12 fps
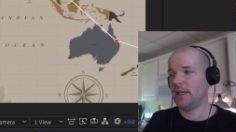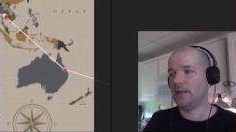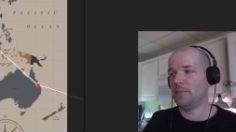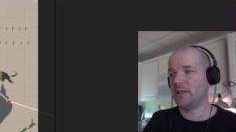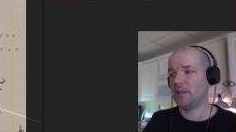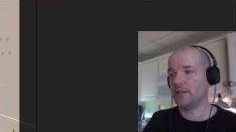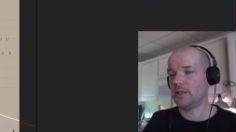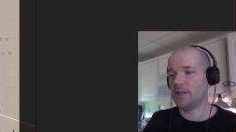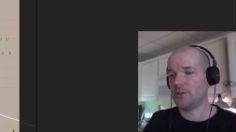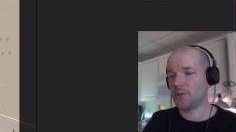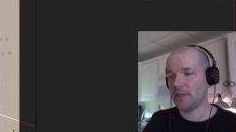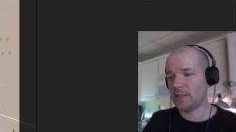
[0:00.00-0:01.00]
And I'm going to click
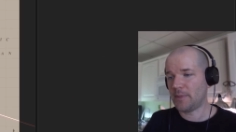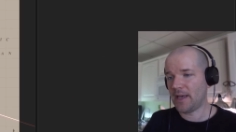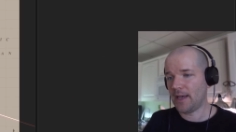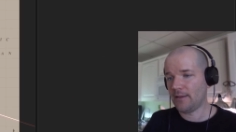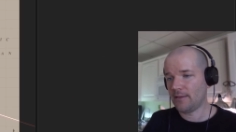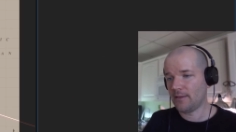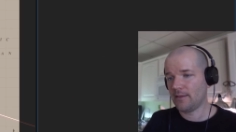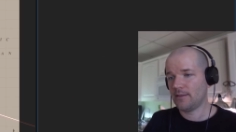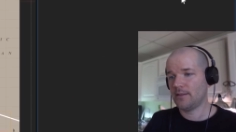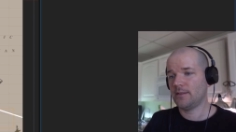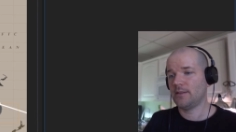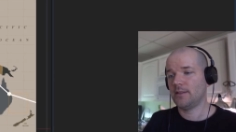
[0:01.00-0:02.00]
on trace path.
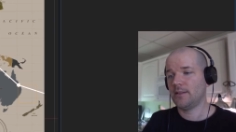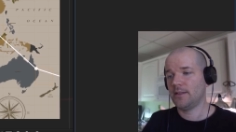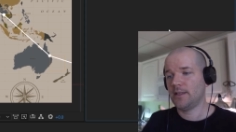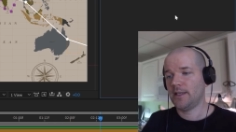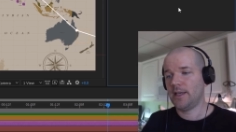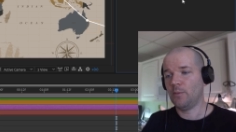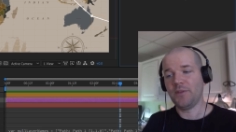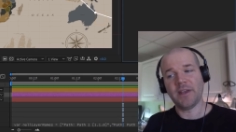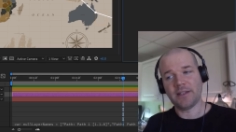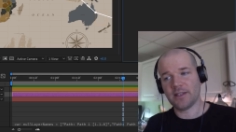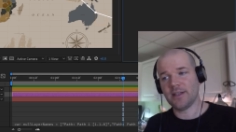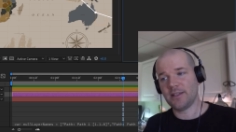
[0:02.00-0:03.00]
And what
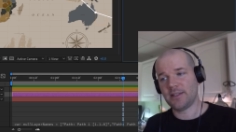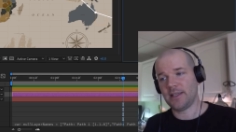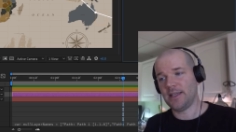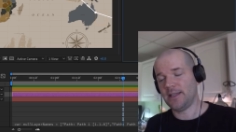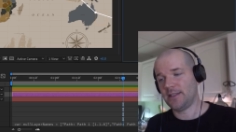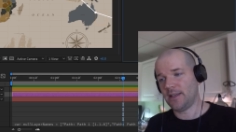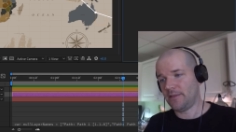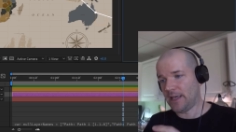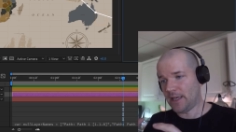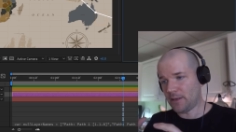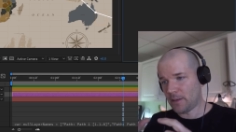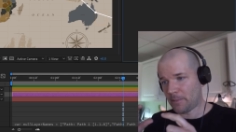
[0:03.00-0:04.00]
that does is
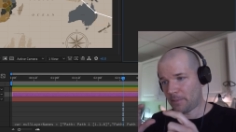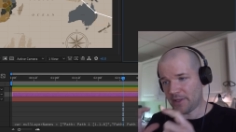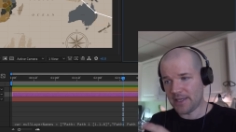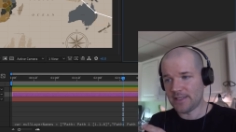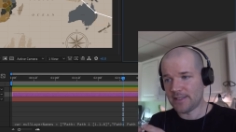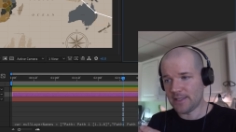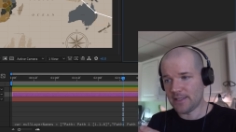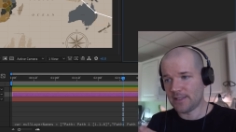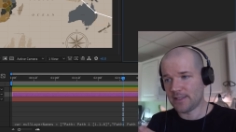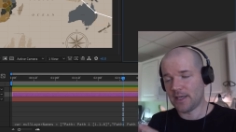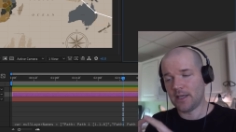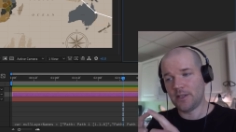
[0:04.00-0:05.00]
that
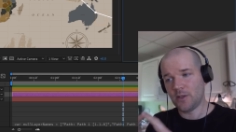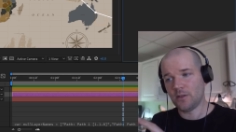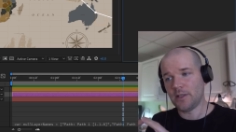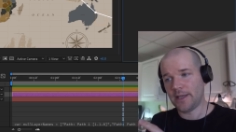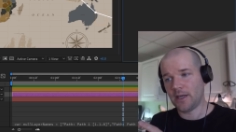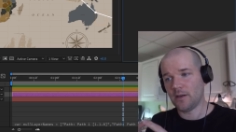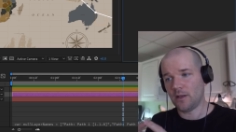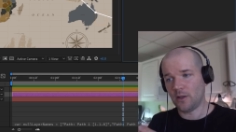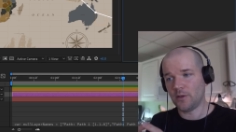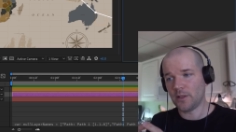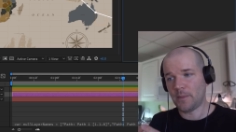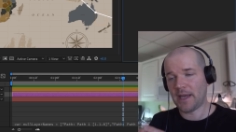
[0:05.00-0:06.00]
places a null layer
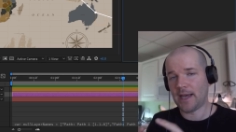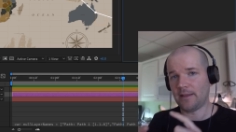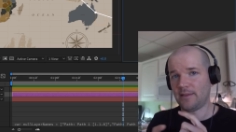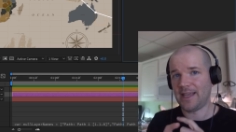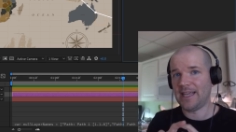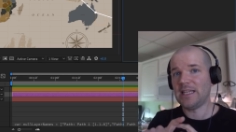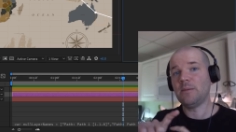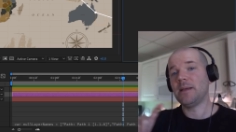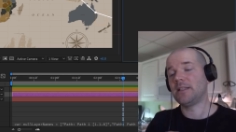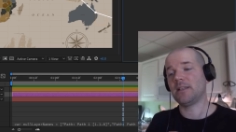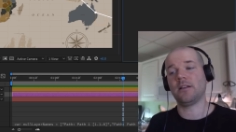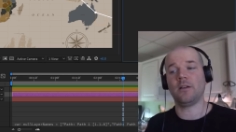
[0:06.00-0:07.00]
along the path,
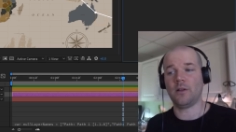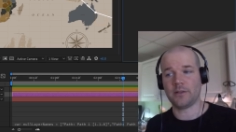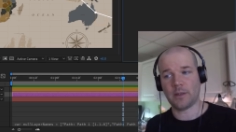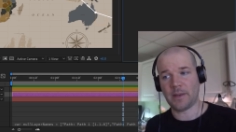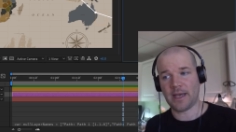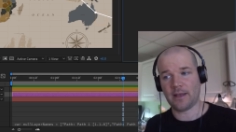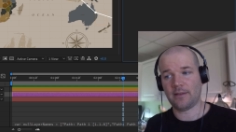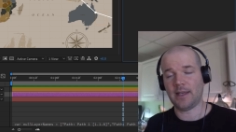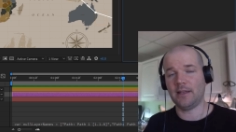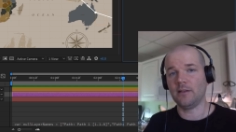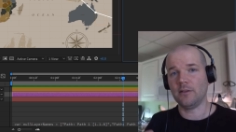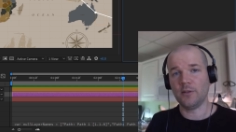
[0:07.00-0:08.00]
animates it along the path,
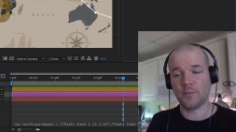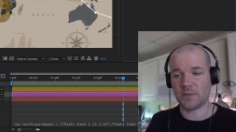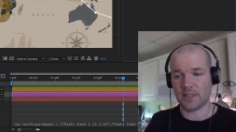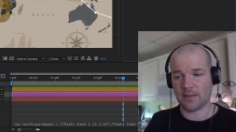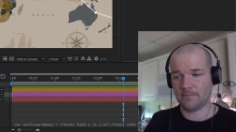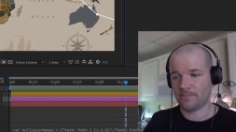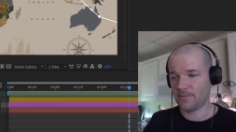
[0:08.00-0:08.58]
and loops it.